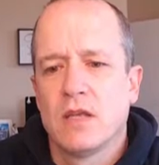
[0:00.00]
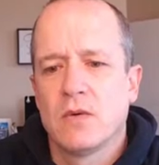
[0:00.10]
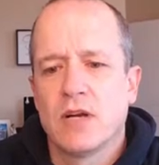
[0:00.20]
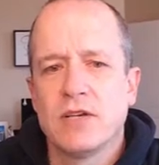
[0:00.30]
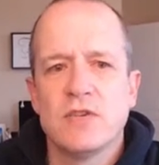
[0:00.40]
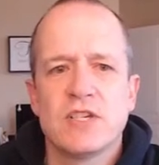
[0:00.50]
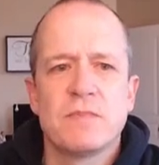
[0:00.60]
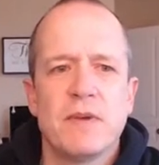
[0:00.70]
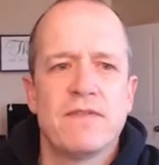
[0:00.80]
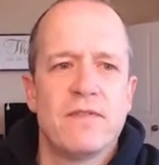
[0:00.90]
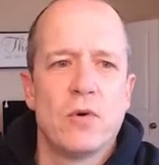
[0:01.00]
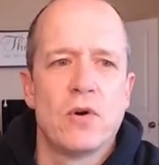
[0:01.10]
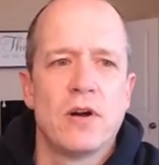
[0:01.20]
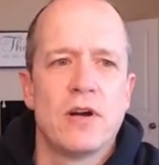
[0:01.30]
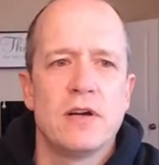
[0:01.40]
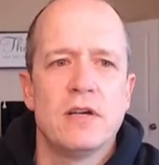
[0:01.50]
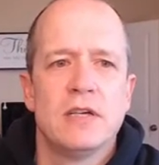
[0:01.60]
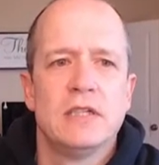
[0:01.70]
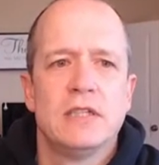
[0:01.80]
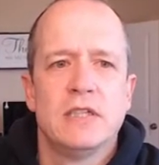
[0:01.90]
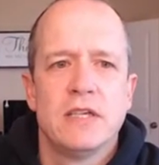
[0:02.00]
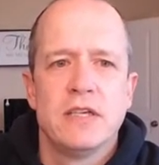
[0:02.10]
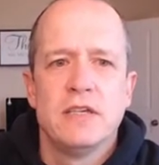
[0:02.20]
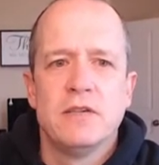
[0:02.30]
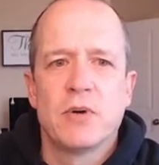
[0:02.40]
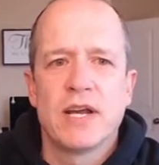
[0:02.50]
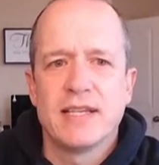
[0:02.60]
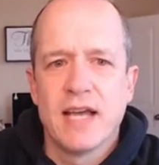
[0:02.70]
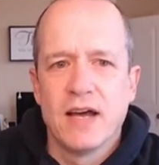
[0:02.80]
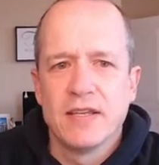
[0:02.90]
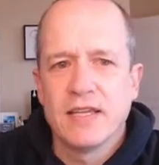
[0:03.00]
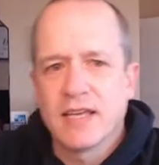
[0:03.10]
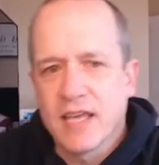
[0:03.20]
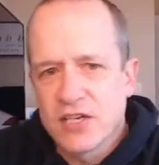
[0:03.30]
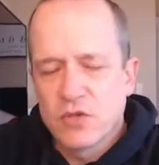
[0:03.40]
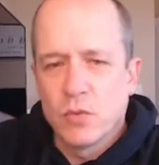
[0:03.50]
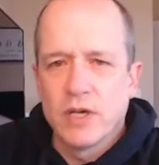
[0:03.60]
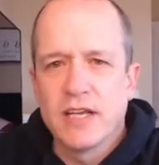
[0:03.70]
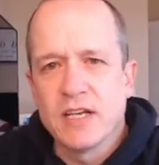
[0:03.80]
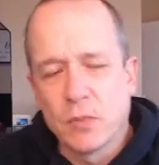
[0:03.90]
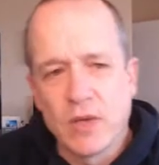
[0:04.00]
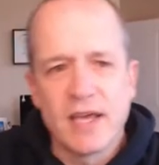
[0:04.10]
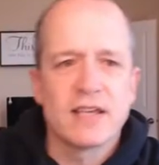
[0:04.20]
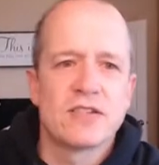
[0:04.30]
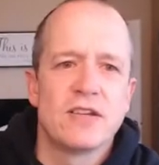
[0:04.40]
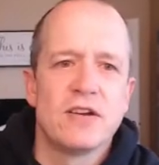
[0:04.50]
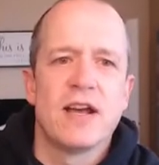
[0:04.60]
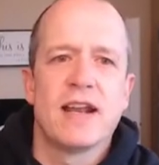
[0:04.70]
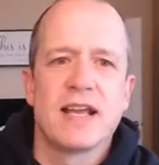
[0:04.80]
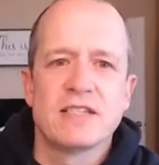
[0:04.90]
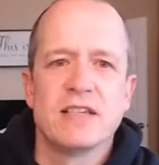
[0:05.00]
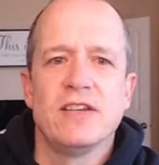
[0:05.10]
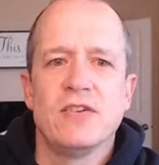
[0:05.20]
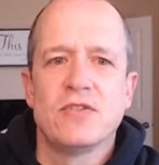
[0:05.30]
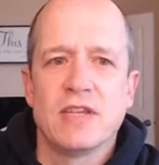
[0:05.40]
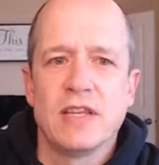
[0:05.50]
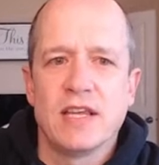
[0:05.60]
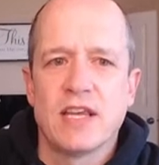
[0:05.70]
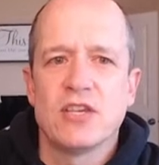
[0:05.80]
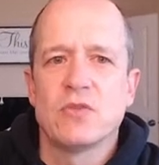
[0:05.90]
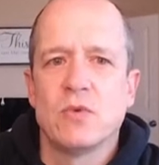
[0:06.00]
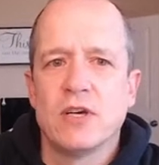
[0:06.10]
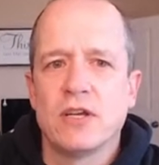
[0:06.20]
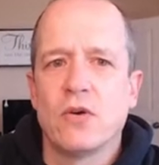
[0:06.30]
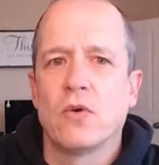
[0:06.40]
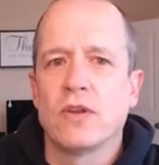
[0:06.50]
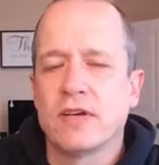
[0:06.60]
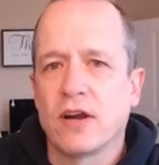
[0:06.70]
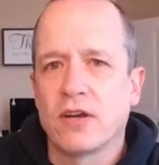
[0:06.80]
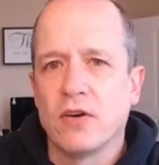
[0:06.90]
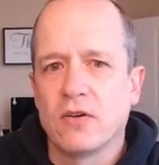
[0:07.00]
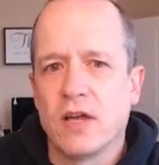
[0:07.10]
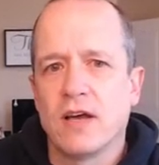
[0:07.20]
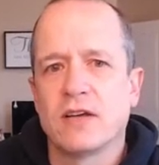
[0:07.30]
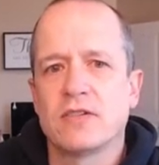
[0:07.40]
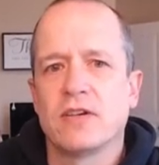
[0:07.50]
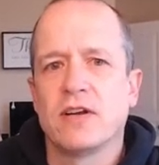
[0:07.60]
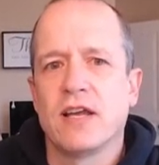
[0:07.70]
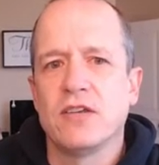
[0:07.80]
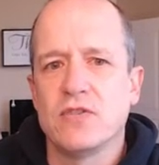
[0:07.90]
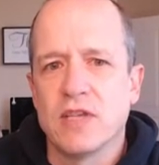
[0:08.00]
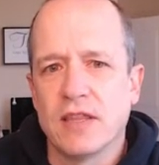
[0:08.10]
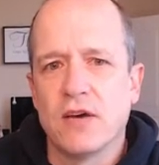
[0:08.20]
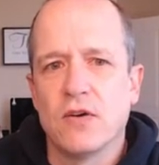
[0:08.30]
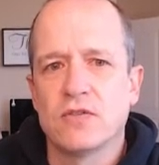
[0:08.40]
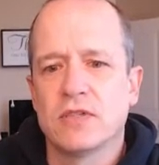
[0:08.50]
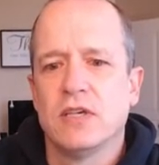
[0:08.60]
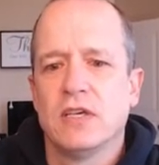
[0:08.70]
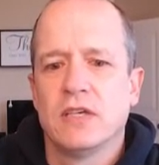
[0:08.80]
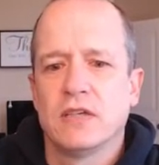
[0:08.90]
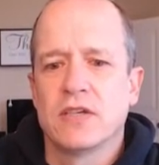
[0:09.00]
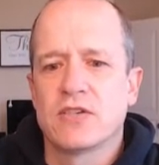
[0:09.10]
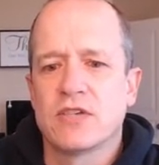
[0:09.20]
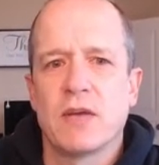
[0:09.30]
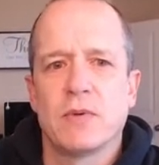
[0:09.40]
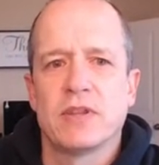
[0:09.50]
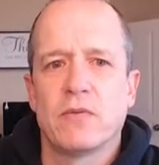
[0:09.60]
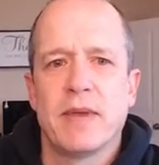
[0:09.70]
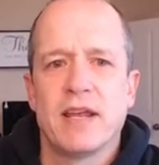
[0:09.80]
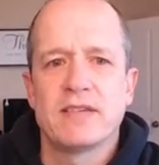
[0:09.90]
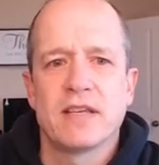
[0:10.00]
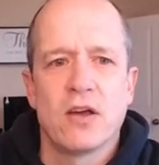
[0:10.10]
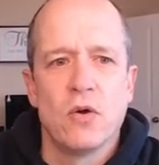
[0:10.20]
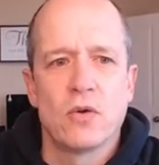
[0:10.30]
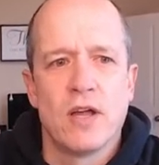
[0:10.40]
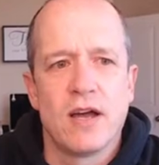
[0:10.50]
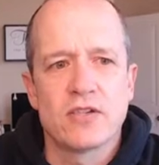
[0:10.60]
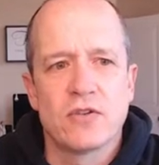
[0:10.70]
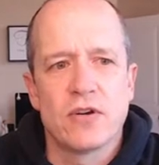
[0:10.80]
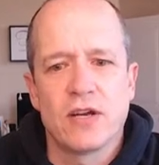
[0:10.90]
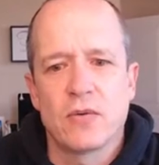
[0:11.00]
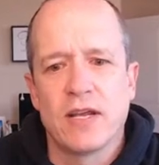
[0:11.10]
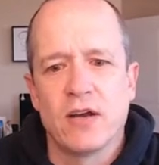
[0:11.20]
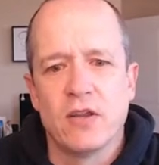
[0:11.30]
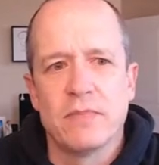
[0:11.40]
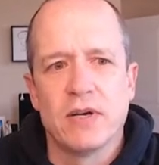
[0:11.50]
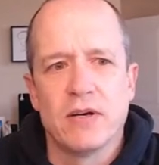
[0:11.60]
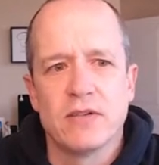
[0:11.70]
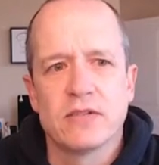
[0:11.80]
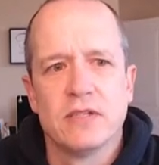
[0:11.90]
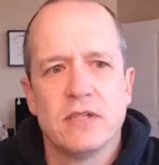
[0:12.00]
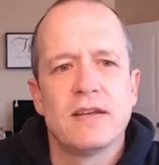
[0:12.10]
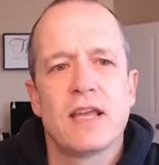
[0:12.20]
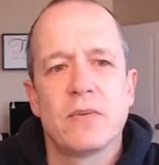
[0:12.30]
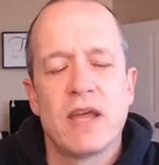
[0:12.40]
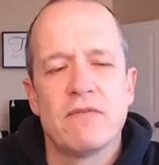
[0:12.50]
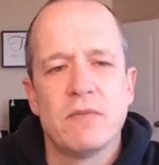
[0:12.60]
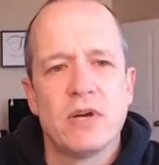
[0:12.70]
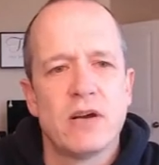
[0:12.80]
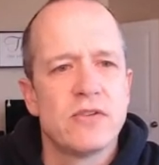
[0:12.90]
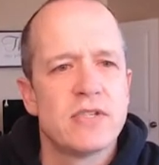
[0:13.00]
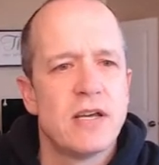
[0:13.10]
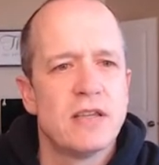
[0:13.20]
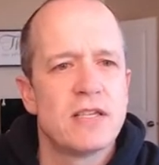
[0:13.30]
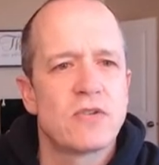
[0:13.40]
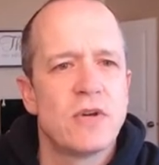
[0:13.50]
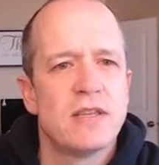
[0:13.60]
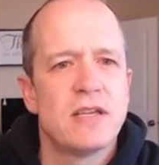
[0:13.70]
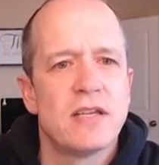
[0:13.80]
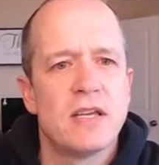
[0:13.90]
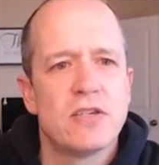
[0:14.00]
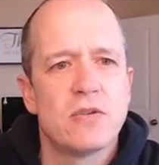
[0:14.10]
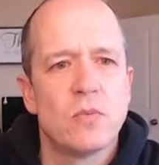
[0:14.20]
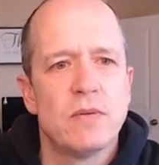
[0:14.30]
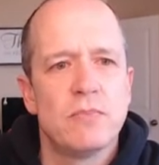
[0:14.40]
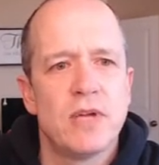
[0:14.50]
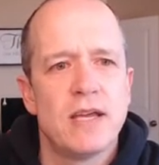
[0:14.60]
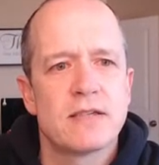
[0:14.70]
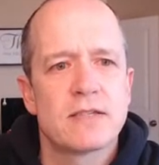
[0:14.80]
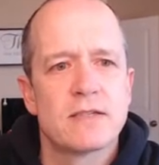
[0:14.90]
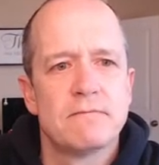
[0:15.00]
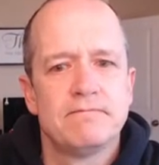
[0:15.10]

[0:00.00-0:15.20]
You want to do this before you break down the acacia wood into planks so that you're not accidentally using the acacia wood or the dark oak logs, so you're not using those, and to stay with the basic oak logs in order to create all the barrels. Now that we have the barrels done, let's create the acacia wood planks.